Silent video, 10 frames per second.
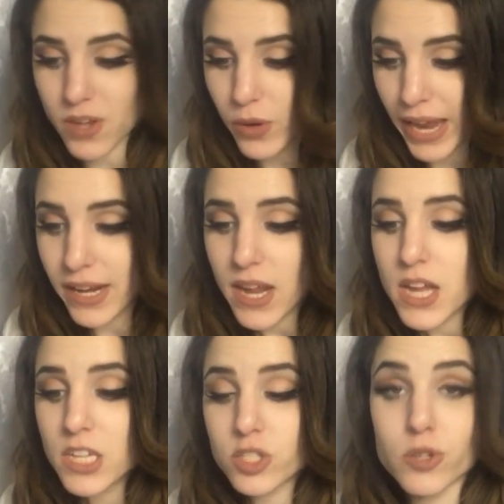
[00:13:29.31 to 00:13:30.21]
Okay,
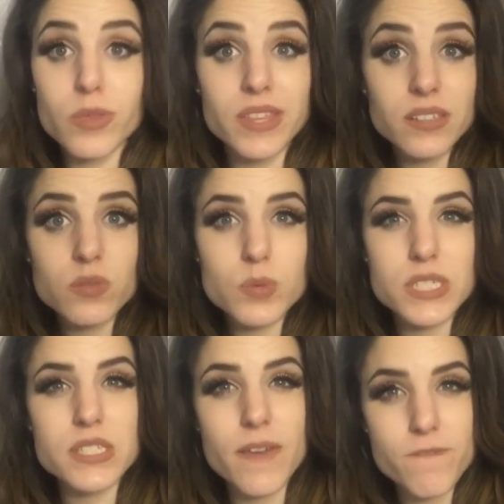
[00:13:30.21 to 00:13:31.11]
so this
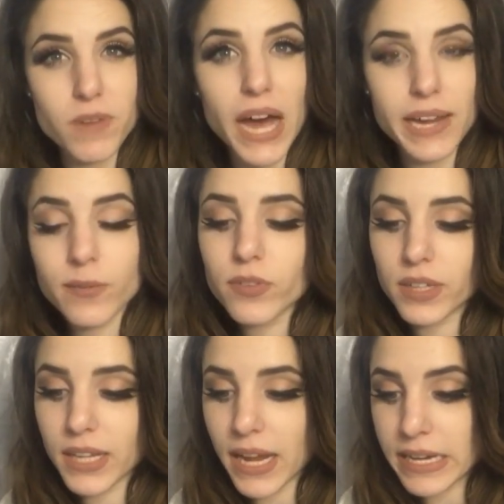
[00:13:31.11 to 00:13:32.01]
was
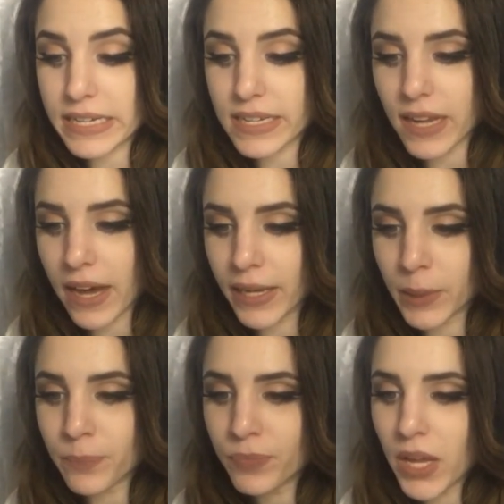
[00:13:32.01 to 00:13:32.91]

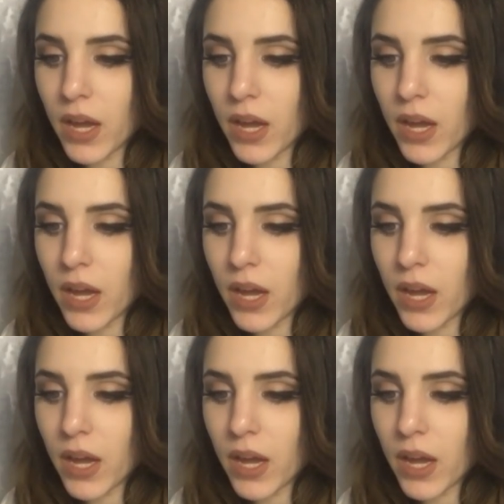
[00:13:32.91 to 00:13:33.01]
$5.99.